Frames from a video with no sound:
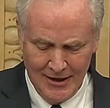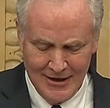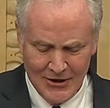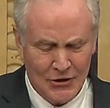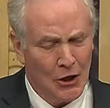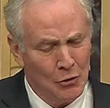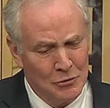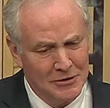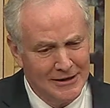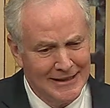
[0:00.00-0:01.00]

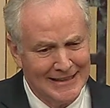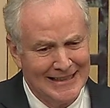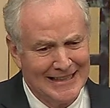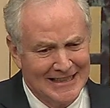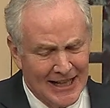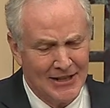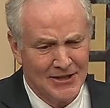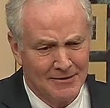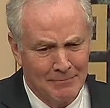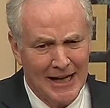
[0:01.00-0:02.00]
So it
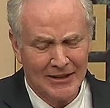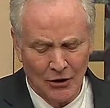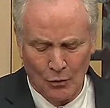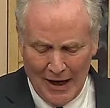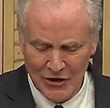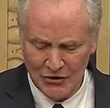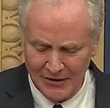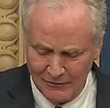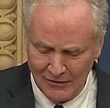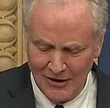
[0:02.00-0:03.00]
does beg the
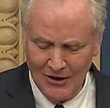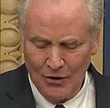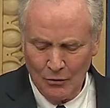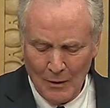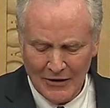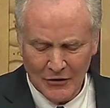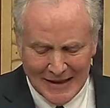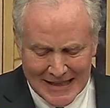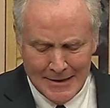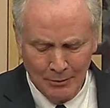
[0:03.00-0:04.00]
question whether
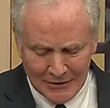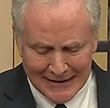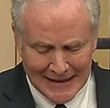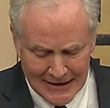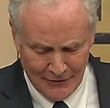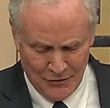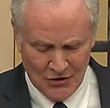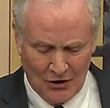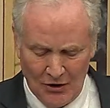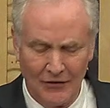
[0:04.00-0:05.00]
he believes
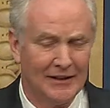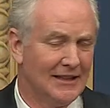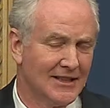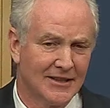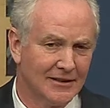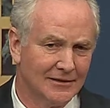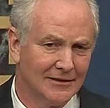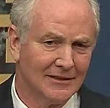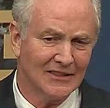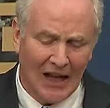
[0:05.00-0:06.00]
all these
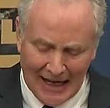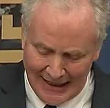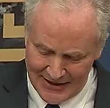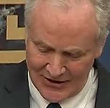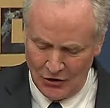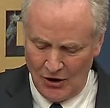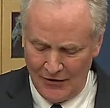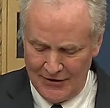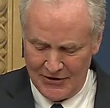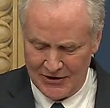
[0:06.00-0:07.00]
lies and all
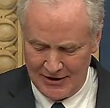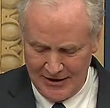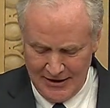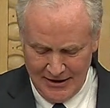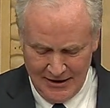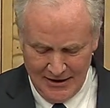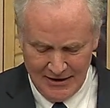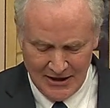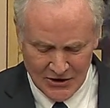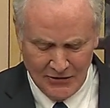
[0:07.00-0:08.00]
this
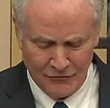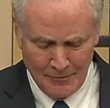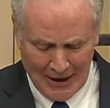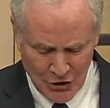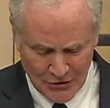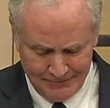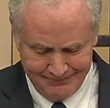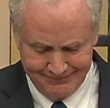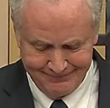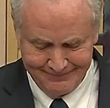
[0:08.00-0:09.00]
disinformation.
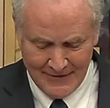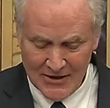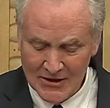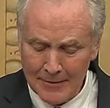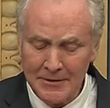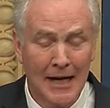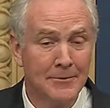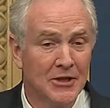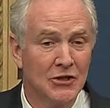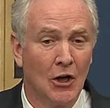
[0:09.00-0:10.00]

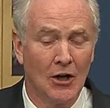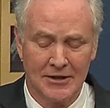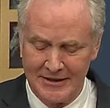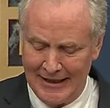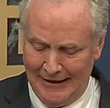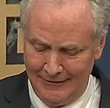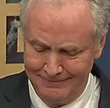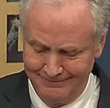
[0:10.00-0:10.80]
Sometimes it's hard to tell,